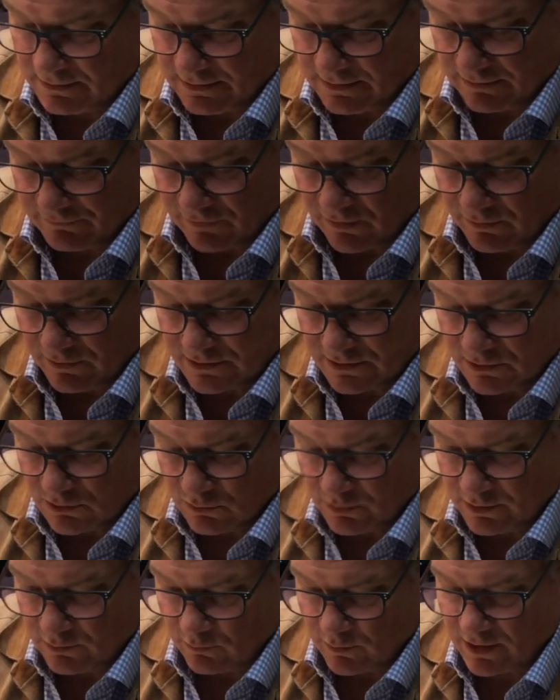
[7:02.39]
I've always
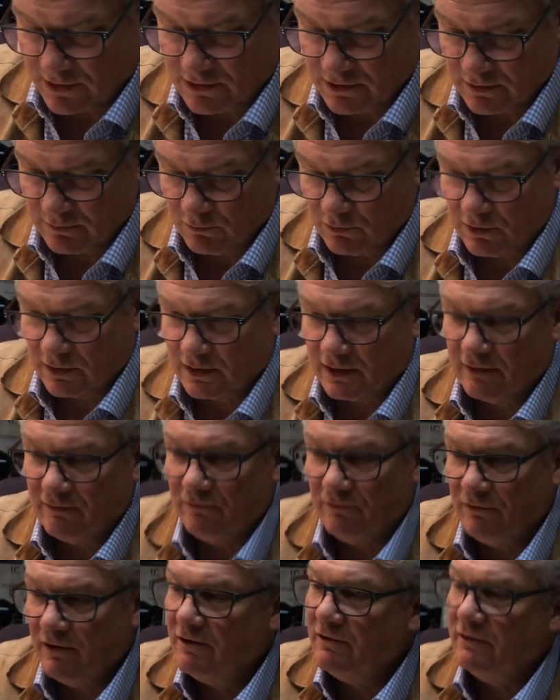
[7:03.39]
enjoyed watching him work. I
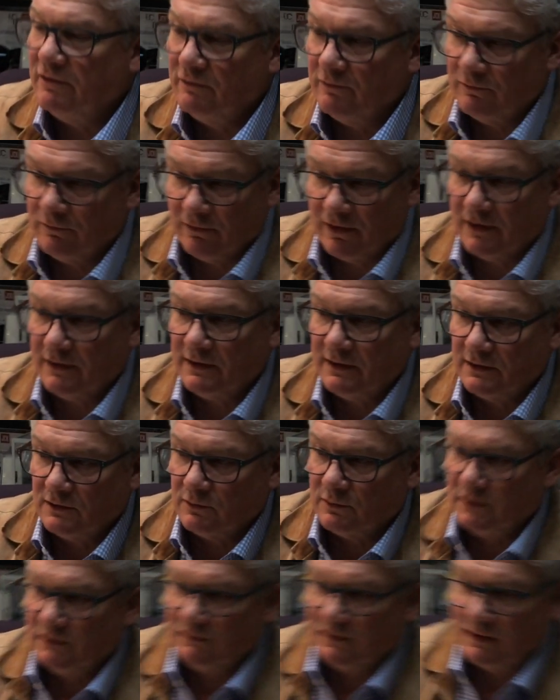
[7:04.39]
very rarely in
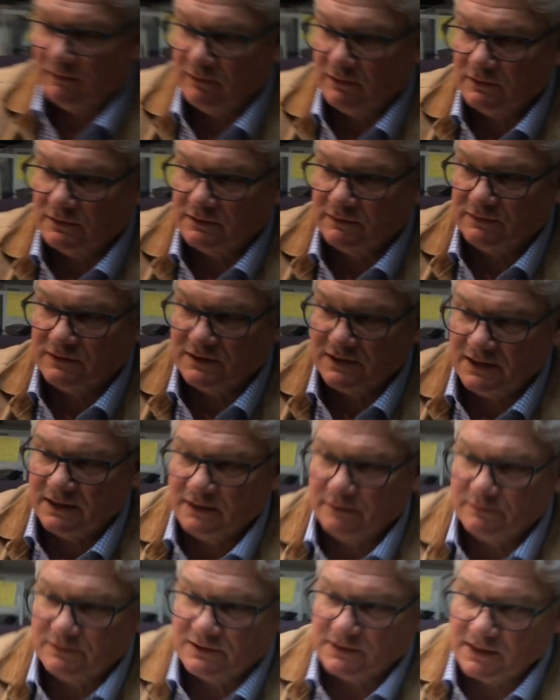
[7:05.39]
25 years have seen
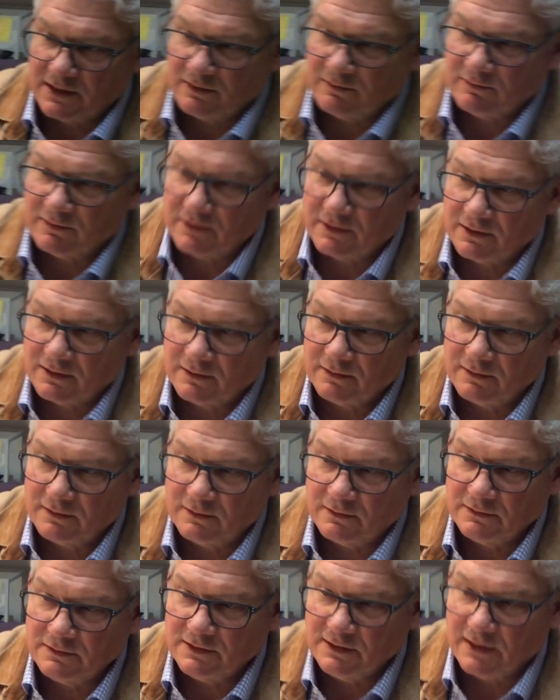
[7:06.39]
him sit and work,
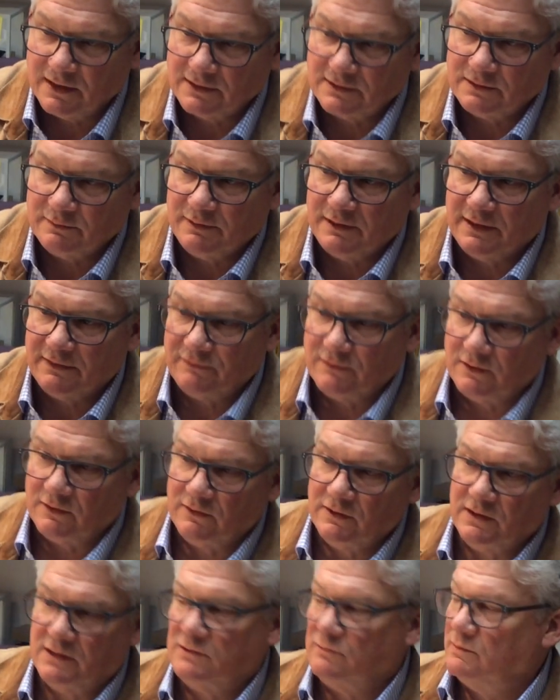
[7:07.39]
because he likes to be left
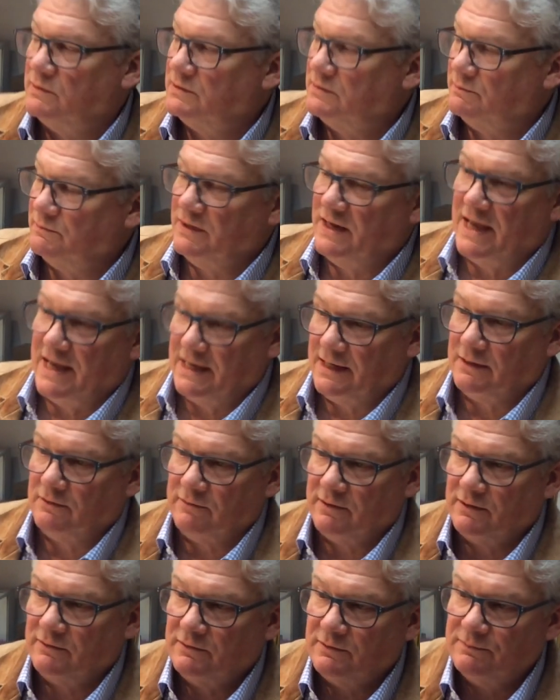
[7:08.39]
alone. He doesn't want someone hanging
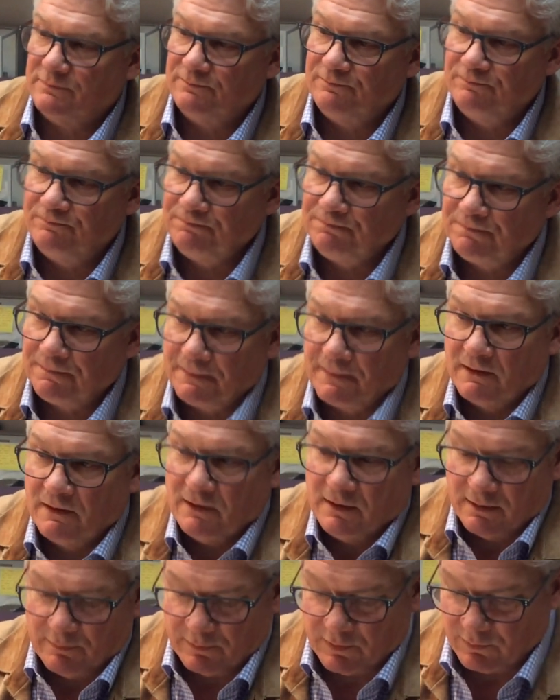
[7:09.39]
around him.
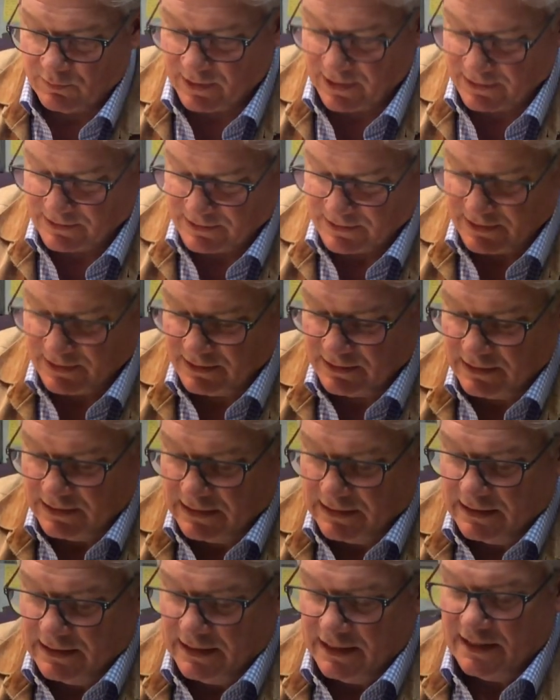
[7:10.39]
But when I see,
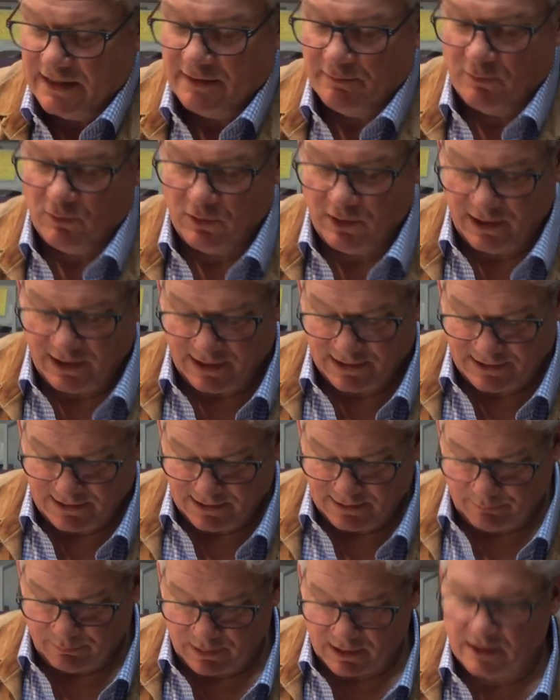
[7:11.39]
in the morning, I
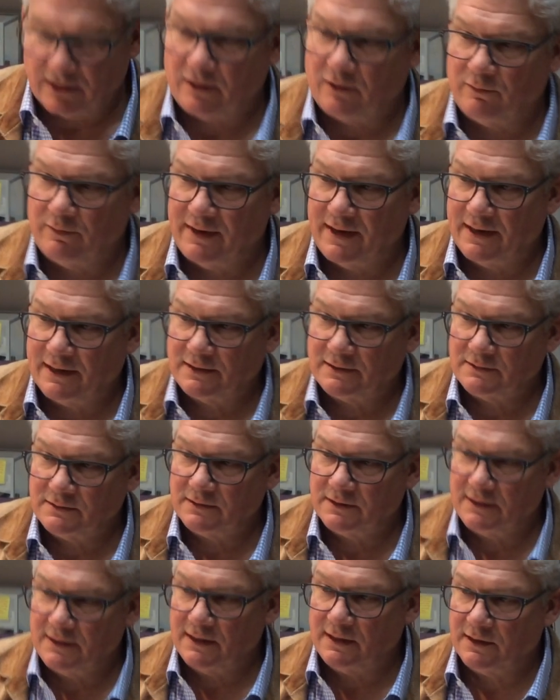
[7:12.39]
see a block of wax,
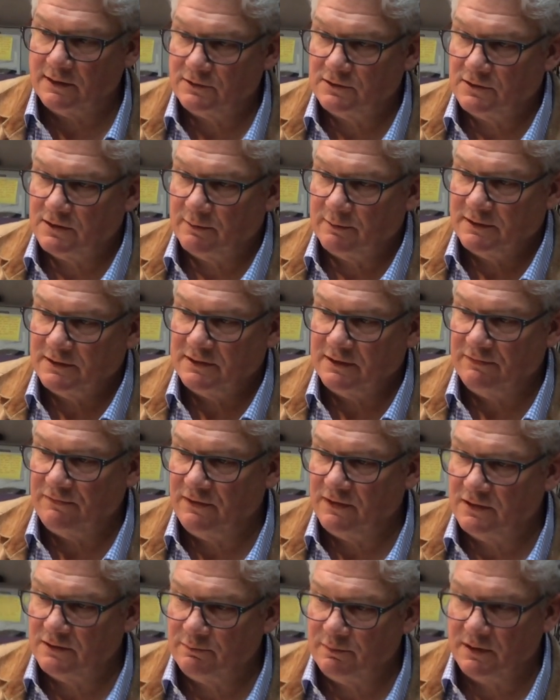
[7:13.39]
and at lunchtime I see a
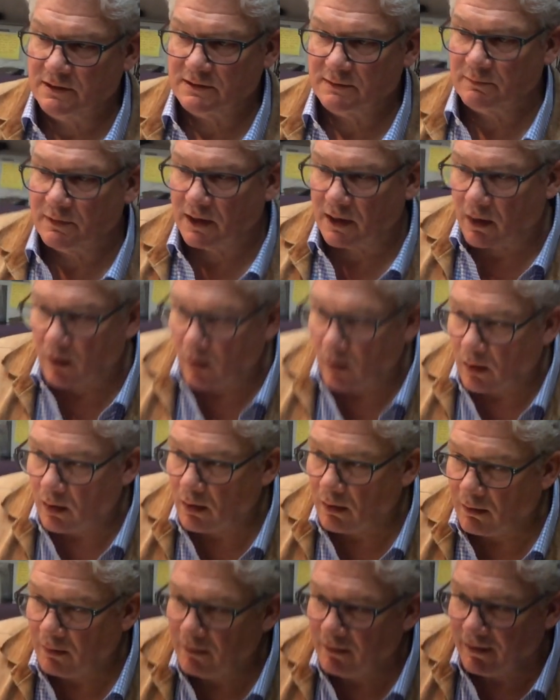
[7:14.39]
finished piece, I'm like, how
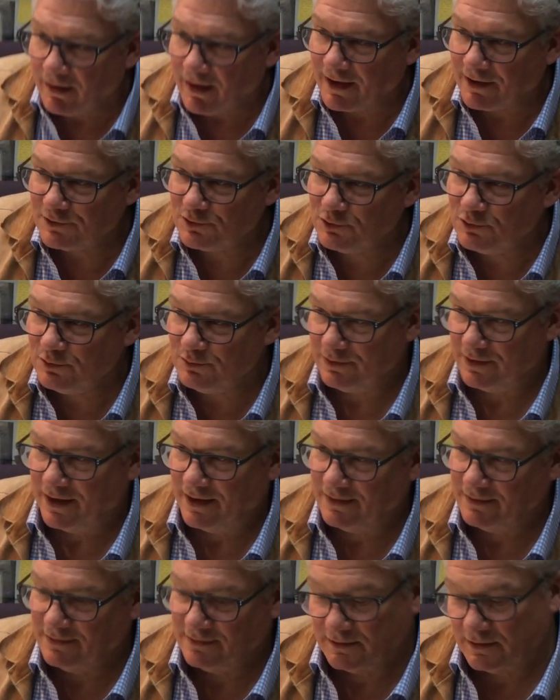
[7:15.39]
did you do
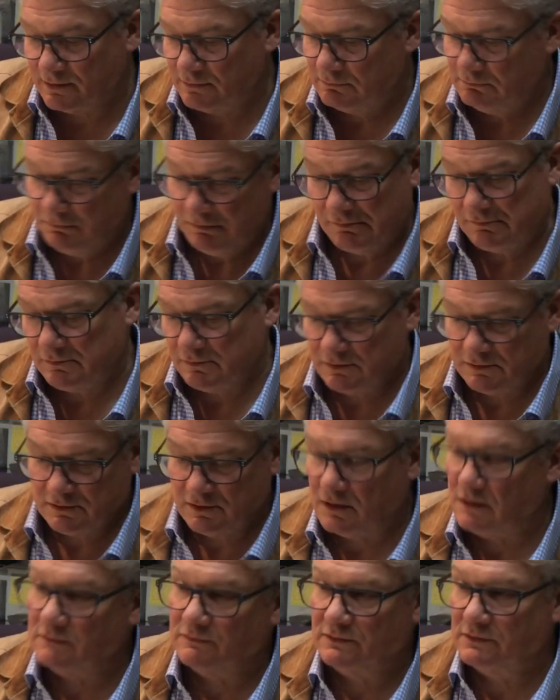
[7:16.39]
that? He's like, oh, I just
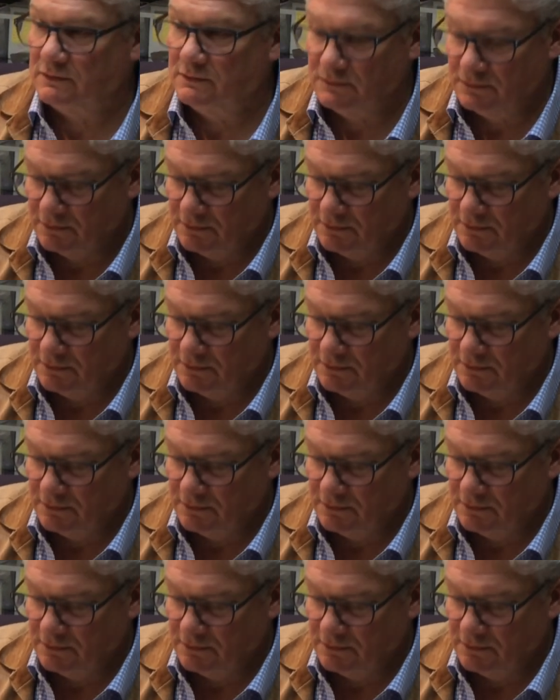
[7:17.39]
carved.